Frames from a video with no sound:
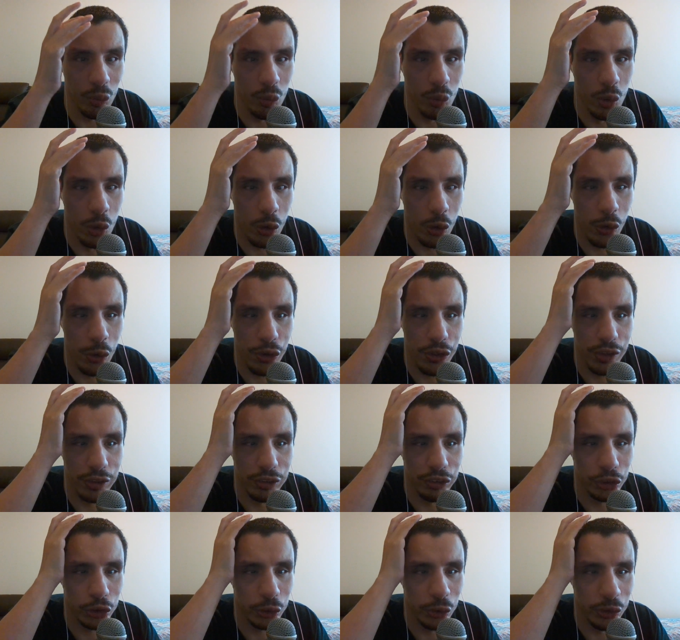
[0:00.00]
word
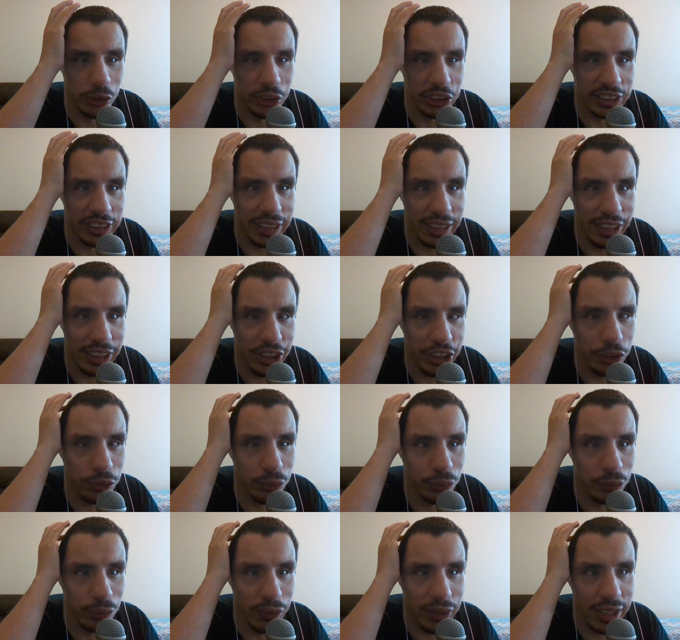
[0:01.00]
choice
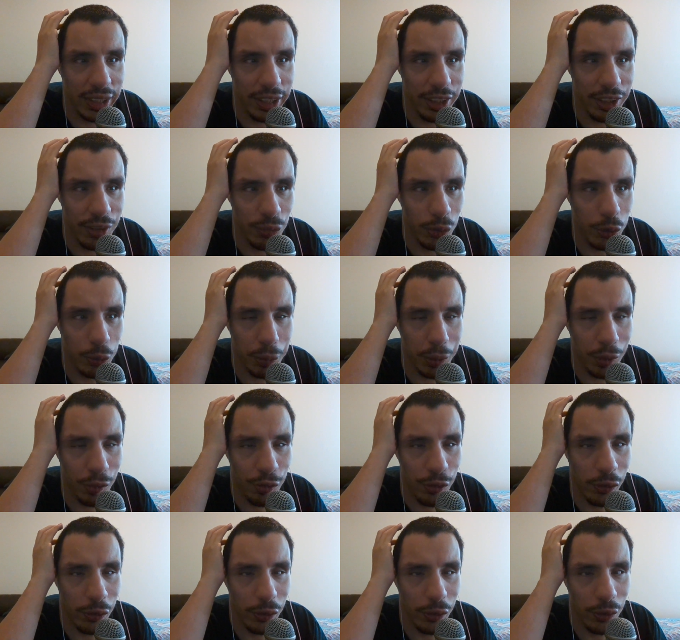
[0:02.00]
they would
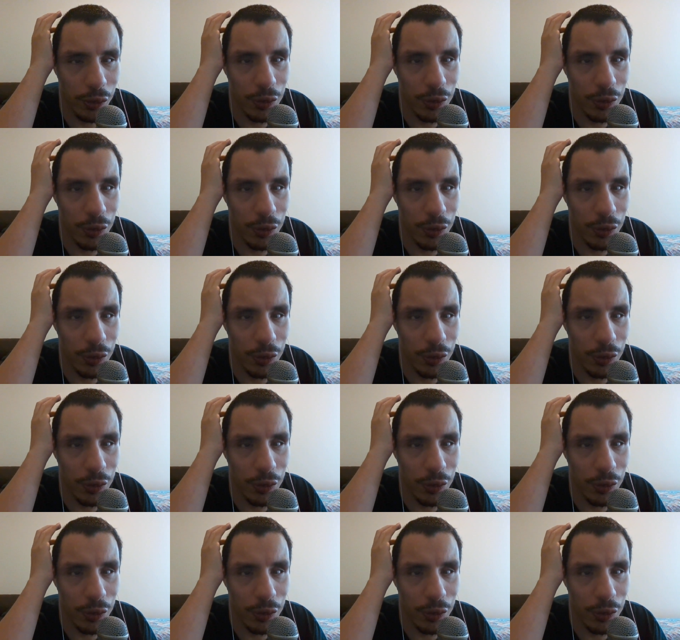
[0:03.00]
prefer.